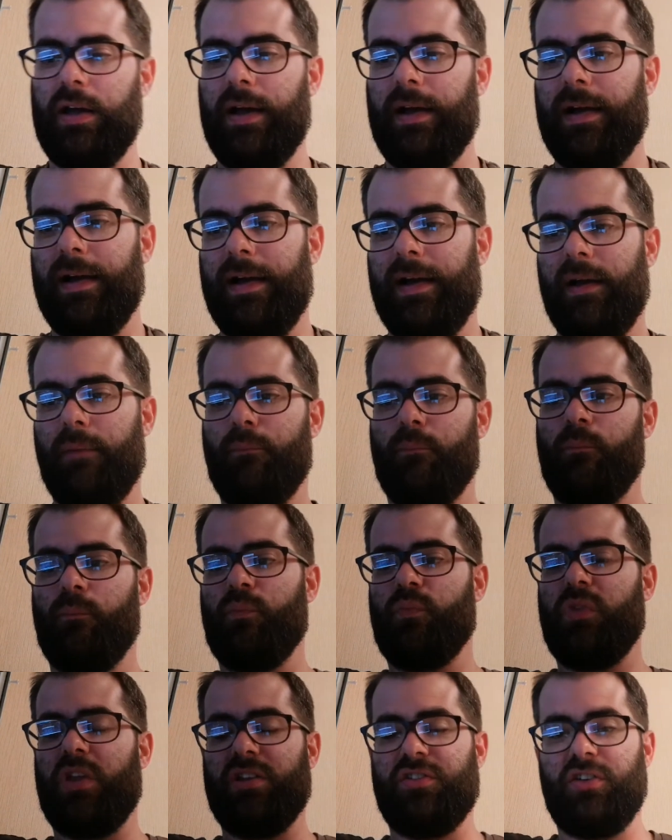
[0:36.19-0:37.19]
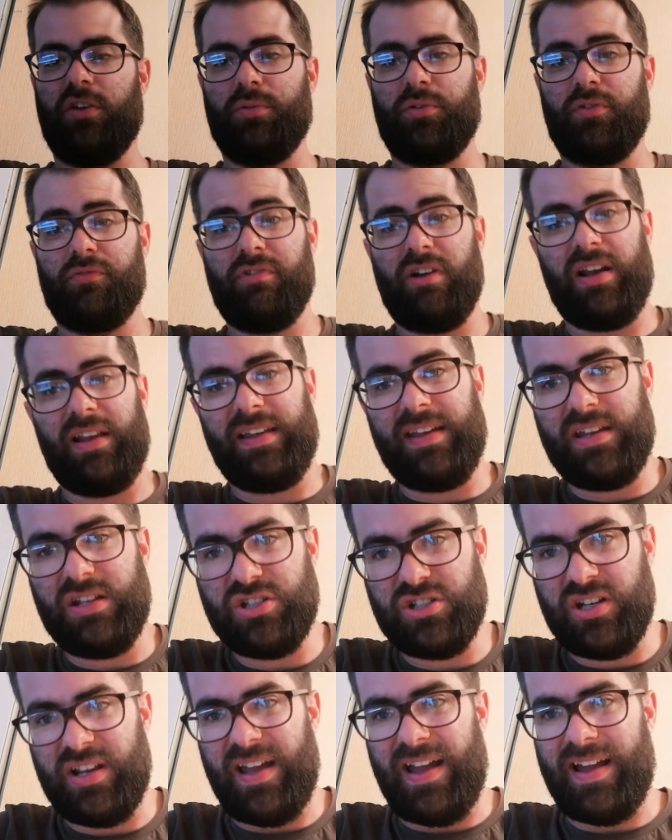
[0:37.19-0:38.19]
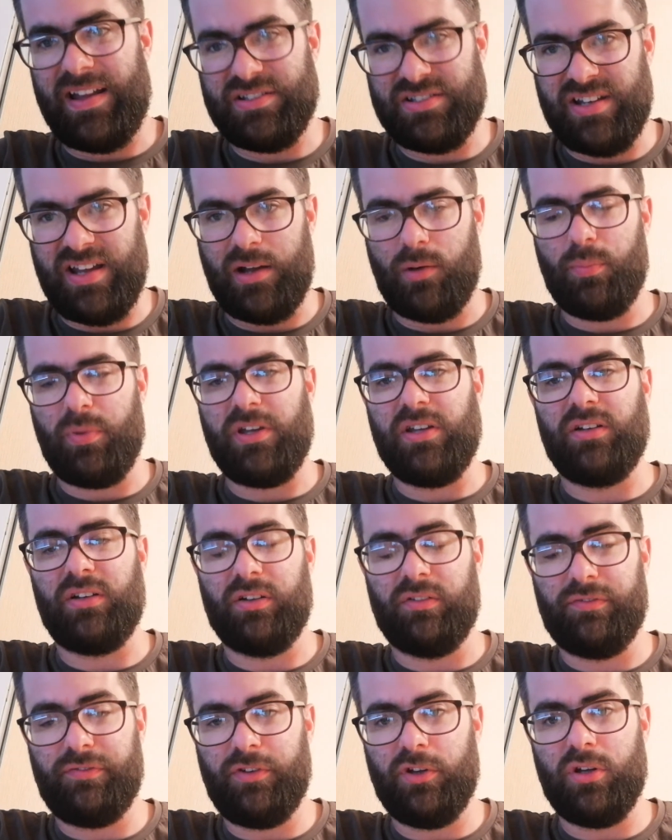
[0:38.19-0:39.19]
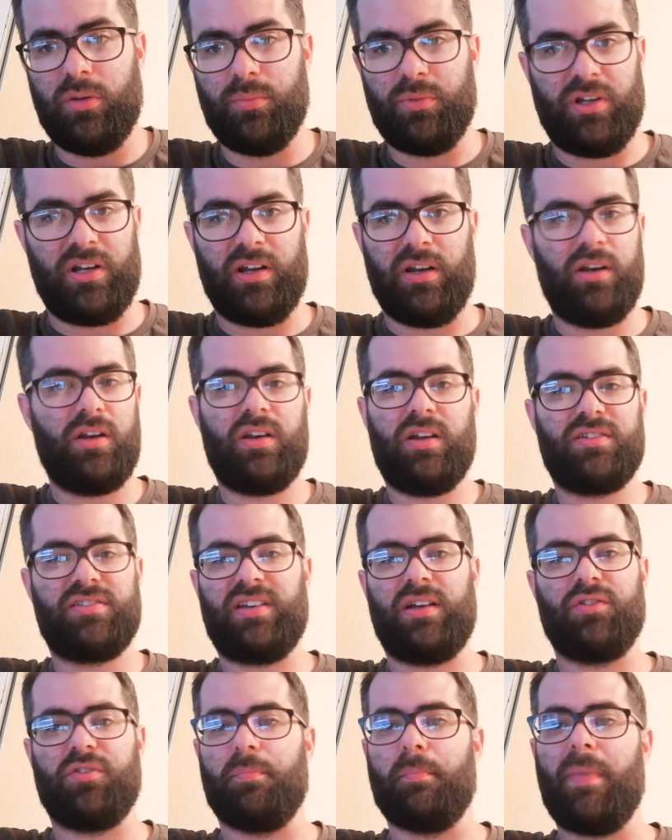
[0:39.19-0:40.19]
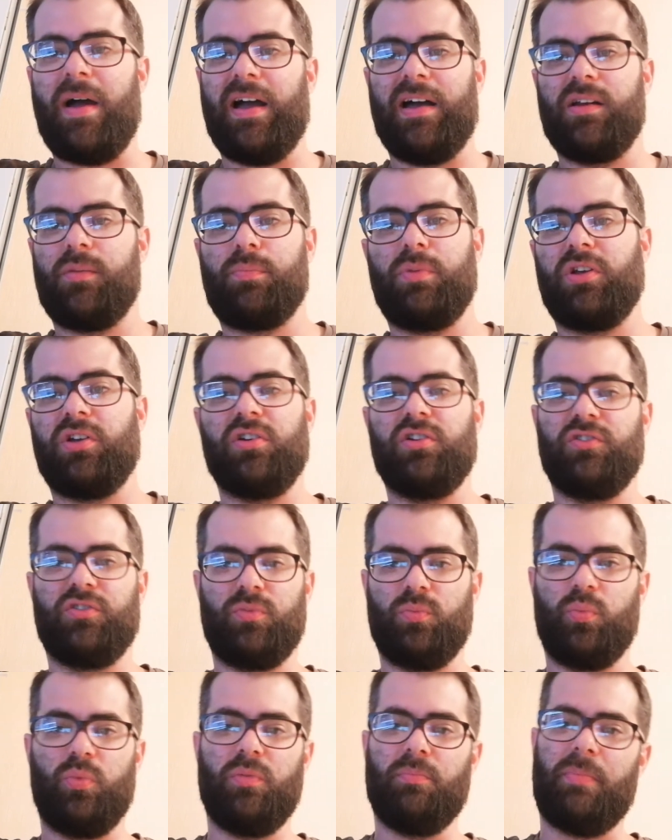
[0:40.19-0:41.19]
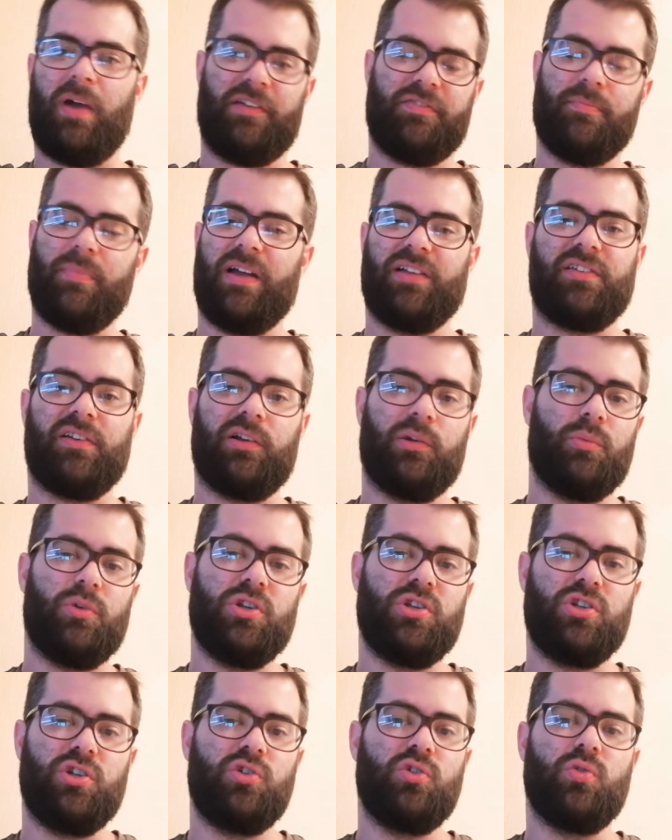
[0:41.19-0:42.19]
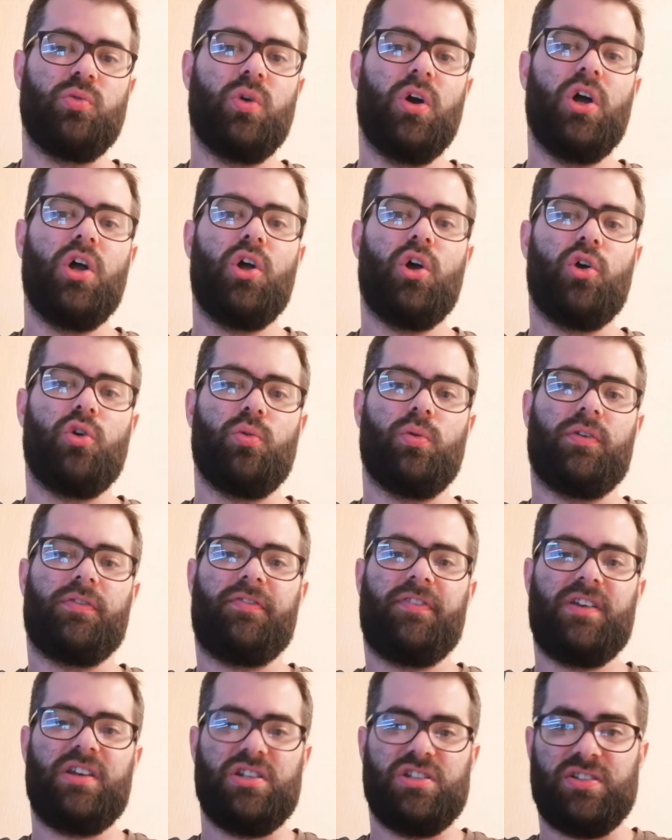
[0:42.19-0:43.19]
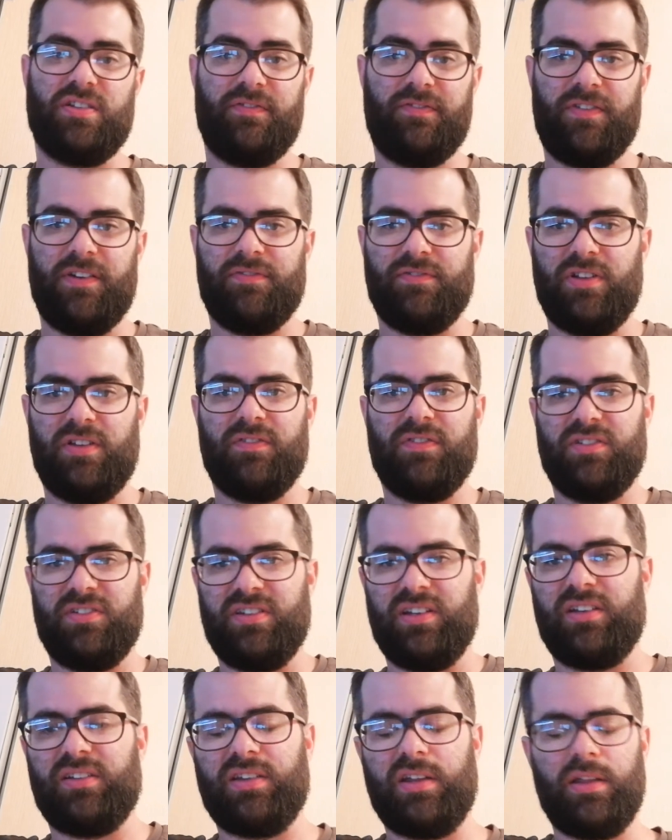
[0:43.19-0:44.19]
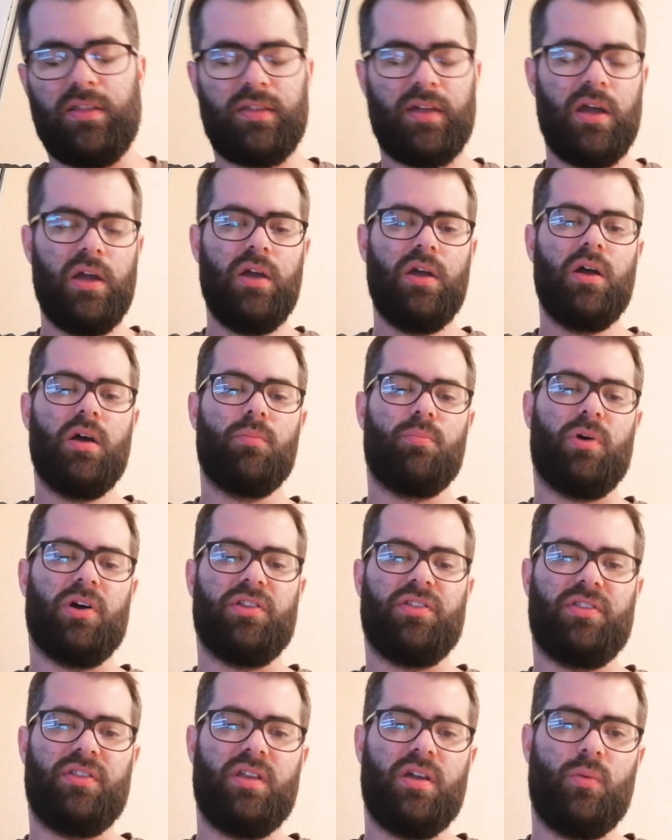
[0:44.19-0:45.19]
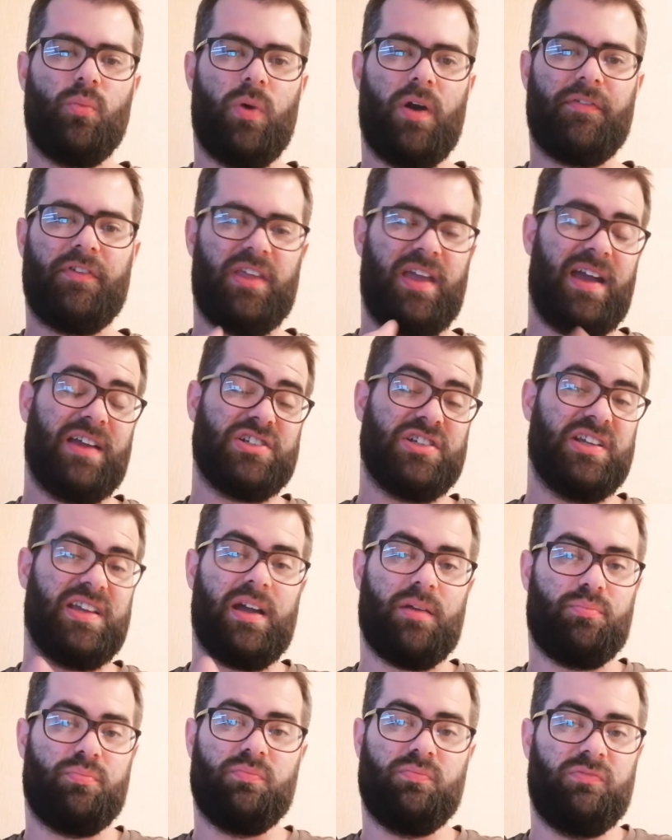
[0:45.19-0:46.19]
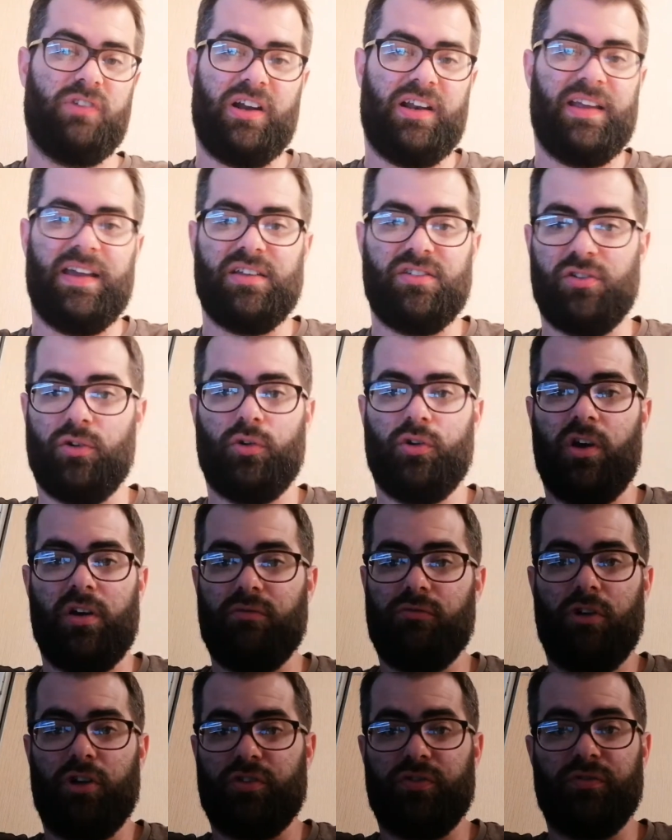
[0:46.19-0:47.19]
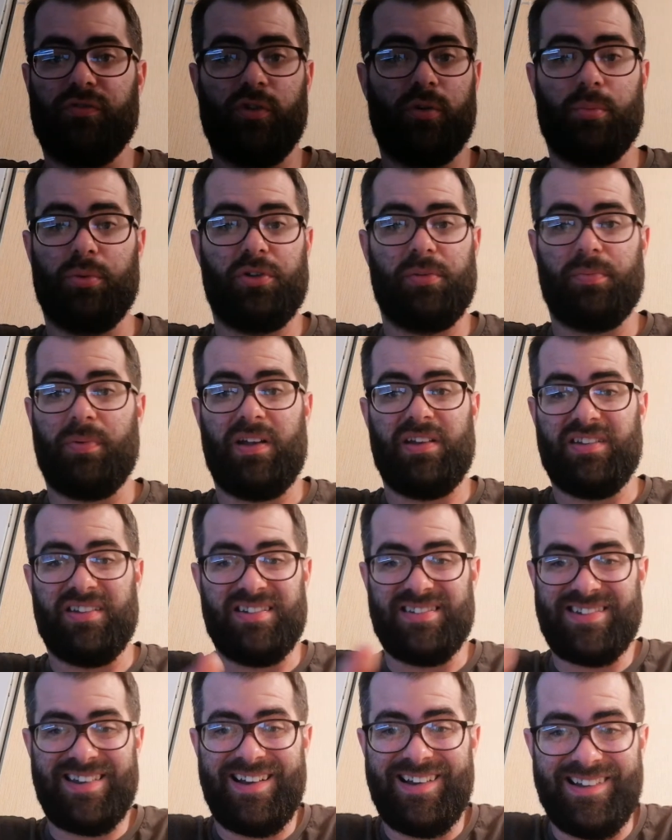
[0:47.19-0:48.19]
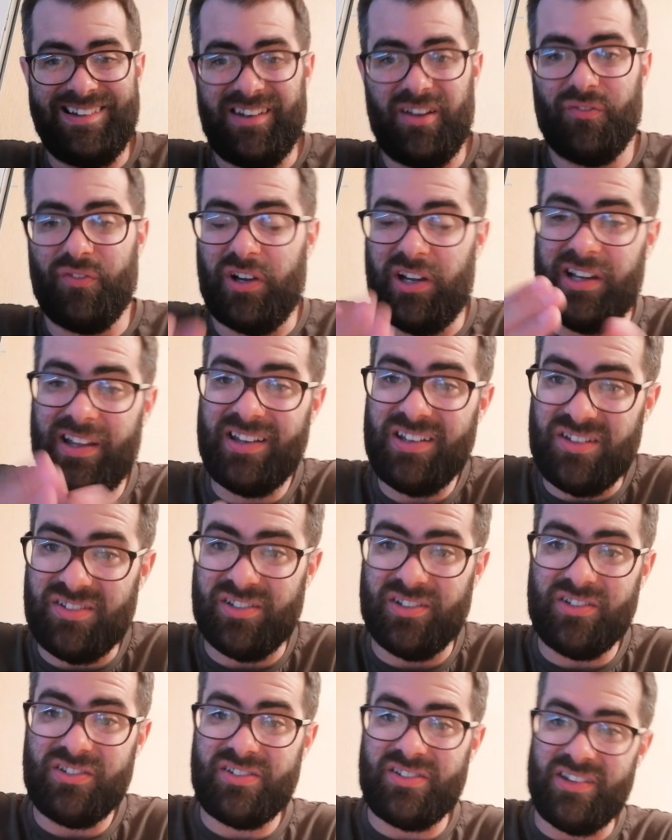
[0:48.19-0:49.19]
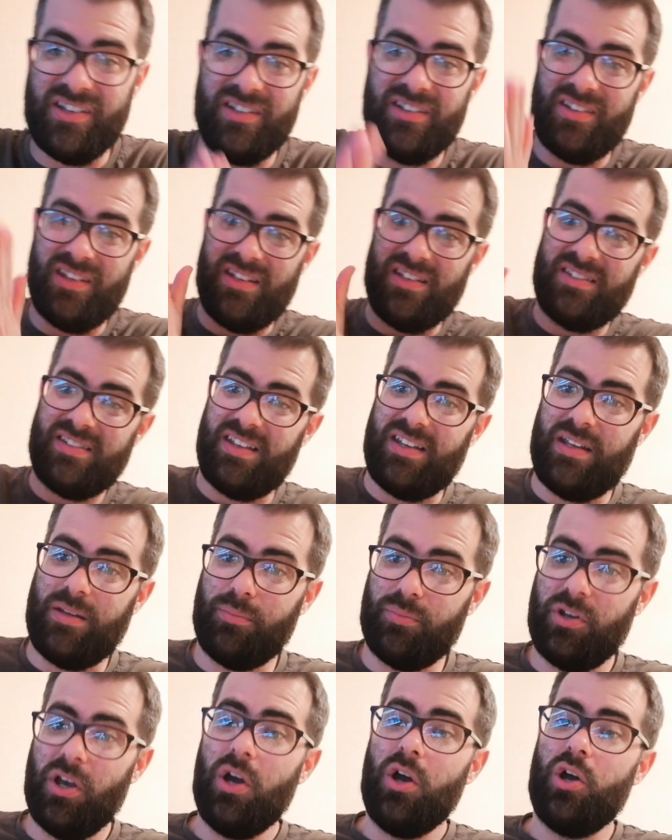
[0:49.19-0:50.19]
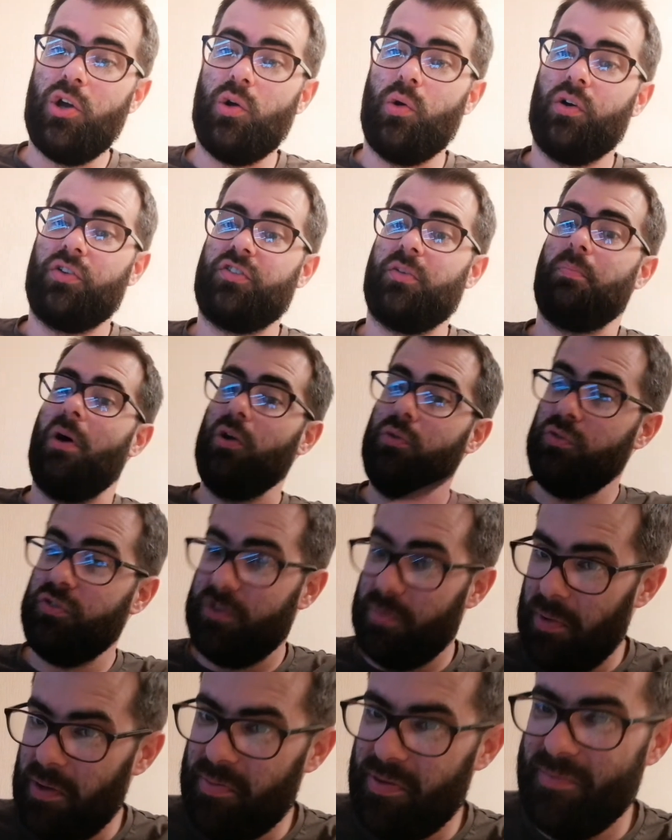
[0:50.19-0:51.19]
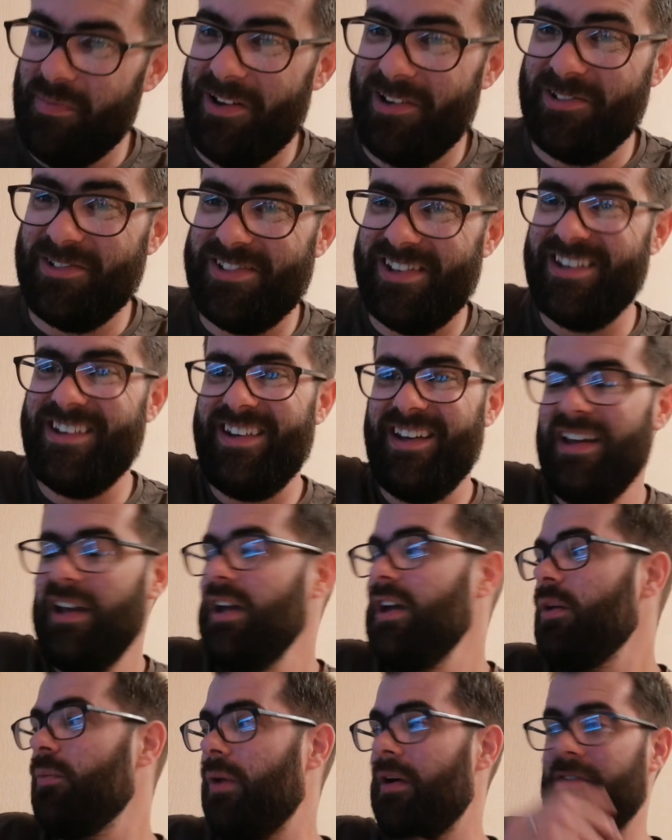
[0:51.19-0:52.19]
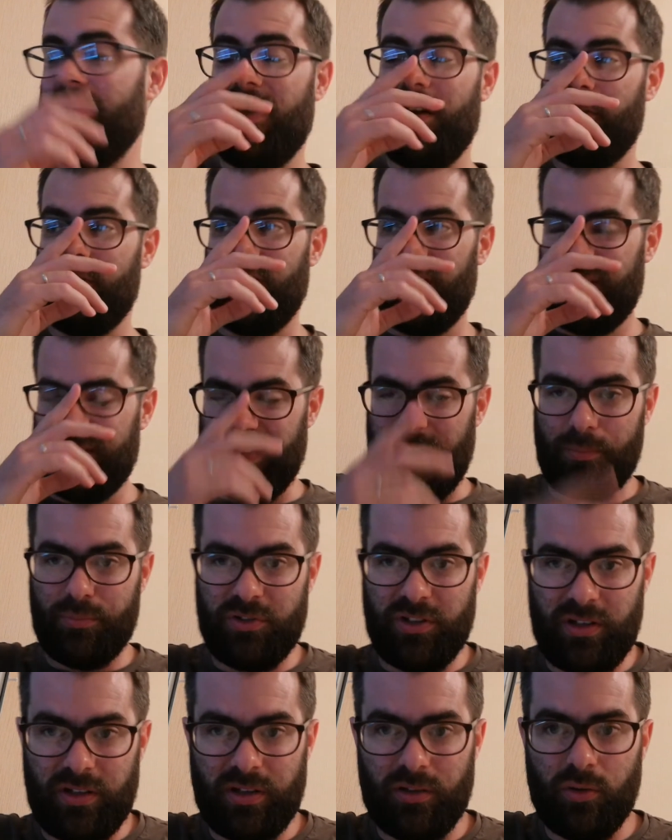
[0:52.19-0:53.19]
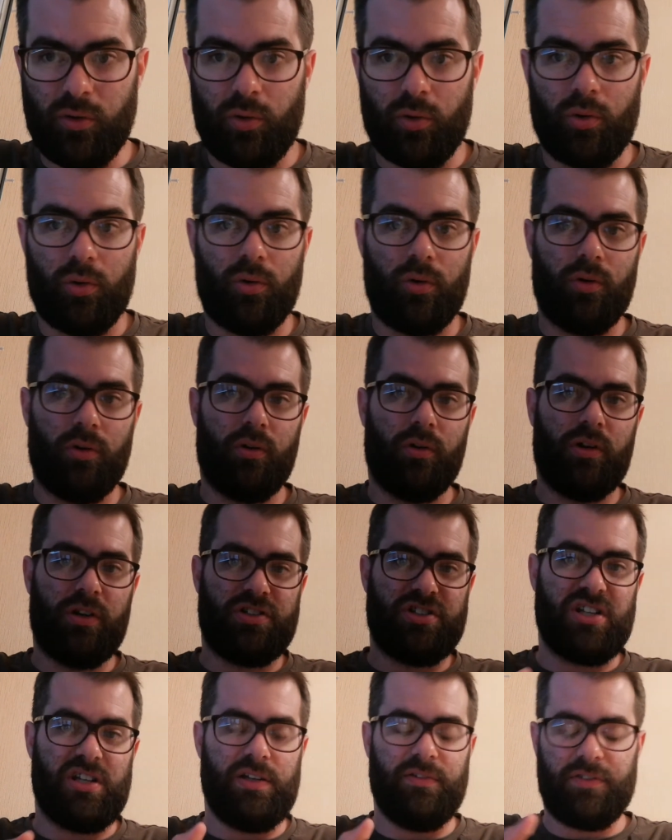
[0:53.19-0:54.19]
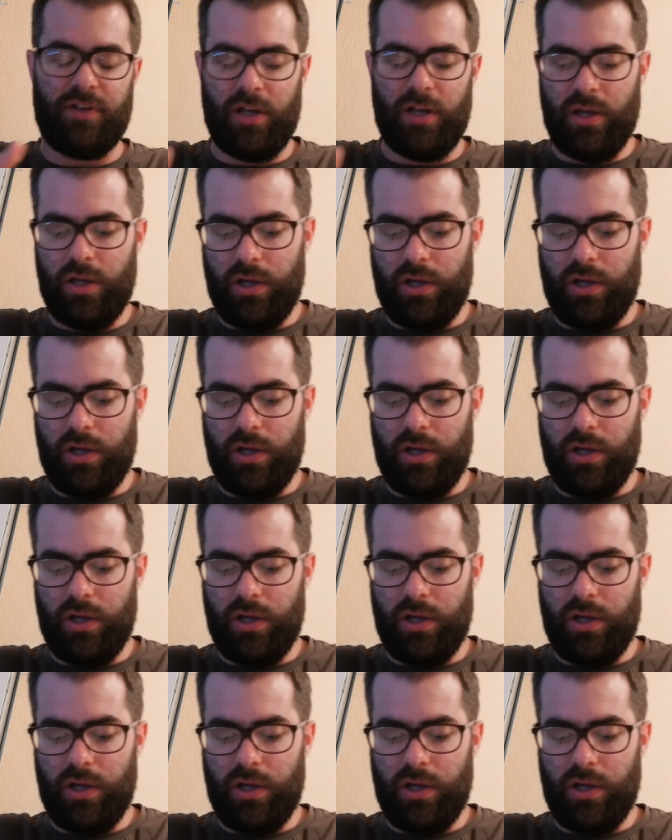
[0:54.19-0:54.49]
In terms of relegation, it has now been confirmed, and I know that sounds mad because mathematically we knew who had finished in 15th and 16th, but whether they actually get relegated or not in Russian football depends entirely on the licence that the teams who are supposed to be promoted, whether they are accepted or achieved.